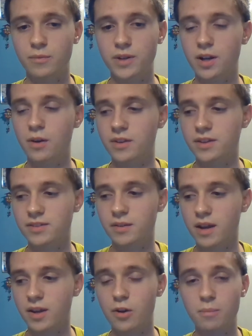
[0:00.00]
We know this.
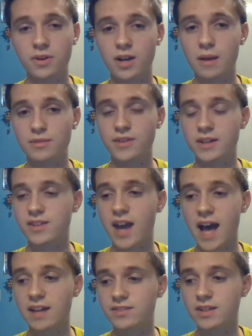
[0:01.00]
Cooper Kupp's
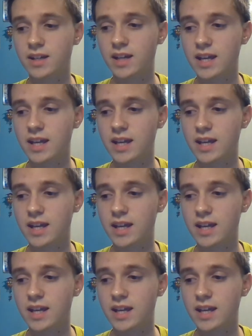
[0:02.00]
fantastic.